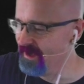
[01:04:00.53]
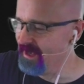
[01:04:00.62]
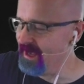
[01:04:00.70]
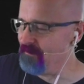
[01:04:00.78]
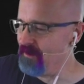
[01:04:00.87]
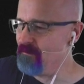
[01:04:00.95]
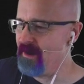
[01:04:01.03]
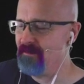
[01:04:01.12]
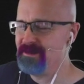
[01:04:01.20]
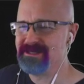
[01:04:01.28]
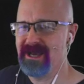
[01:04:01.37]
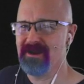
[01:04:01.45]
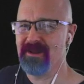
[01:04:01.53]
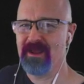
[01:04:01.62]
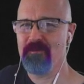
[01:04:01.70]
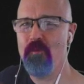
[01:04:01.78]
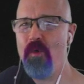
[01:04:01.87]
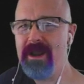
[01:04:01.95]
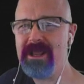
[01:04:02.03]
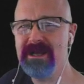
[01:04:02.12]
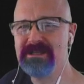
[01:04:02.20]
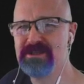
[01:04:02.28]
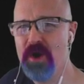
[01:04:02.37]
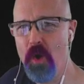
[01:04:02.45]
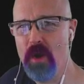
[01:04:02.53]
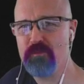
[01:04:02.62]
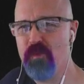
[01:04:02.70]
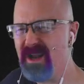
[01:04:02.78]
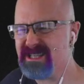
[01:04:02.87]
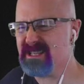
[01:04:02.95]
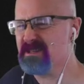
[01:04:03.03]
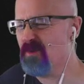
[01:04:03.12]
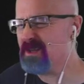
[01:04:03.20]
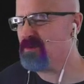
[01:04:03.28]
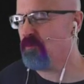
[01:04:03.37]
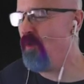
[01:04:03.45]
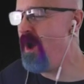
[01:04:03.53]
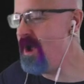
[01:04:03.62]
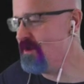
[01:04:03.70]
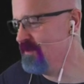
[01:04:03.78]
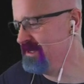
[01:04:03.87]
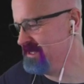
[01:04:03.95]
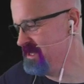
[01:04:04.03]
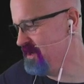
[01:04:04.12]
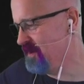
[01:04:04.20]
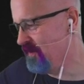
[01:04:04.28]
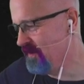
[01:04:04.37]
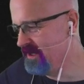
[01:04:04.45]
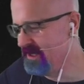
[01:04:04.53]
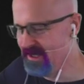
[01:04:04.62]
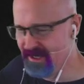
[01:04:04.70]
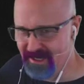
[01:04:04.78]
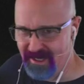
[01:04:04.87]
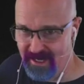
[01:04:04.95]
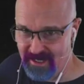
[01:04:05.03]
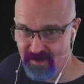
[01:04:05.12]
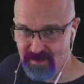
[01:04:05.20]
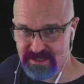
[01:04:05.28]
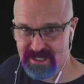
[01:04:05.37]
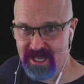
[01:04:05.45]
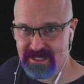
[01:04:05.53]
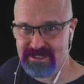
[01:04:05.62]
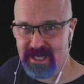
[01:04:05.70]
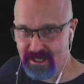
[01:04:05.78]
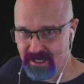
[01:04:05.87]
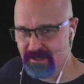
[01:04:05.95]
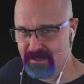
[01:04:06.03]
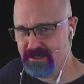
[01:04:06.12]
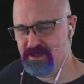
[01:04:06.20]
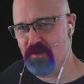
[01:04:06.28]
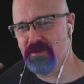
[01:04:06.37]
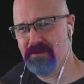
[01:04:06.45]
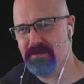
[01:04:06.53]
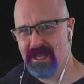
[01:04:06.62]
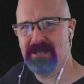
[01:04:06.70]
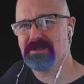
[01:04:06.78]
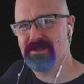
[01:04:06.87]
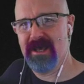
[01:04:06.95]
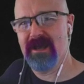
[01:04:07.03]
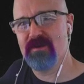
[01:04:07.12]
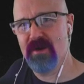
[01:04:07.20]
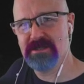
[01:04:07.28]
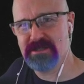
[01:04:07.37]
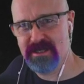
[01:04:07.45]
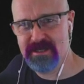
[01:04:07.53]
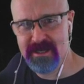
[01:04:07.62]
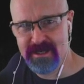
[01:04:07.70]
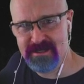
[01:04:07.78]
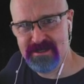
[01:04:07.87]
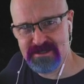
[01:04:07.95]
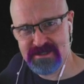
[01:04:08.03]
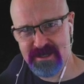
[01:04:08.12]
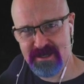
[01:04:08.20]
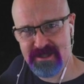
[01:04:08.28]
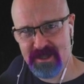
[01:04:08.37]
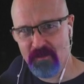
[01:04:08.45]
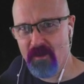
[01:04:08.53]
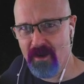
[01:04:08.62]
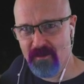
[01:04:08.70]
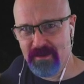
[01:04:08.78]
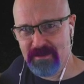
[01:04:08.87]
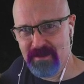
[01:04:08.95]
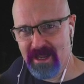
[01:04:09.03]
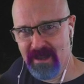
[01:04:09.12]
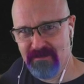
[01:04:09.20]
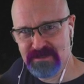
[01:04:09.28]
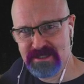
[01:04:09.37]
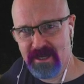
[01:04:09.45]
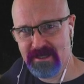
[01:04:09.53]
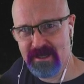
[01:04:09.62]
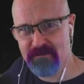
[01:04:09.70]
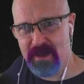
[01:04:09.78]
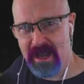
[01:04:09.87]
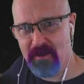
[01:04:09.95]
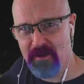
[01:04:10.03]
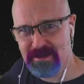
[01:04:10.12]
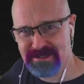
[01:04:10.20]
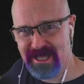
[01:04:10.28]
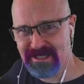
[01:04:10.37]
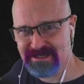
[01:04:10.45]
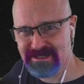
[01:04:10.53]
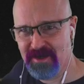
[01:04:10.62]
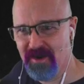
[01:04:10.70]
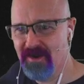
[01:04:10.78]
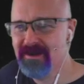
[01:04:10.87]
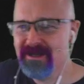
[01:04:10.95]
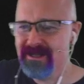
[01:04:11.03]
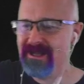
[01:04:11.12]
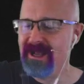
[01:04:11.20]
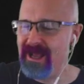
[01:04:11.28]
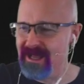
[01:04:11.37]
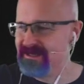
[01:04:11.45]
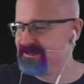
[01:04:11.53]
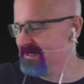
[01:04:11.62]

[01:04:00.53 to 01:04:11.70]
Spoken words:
And my mom and dad are like, what are you doing? What's wrong with you? And I was like, psychically told them the answer to that question. There's nothing wrong with me. I have psychic powers. That's all. And,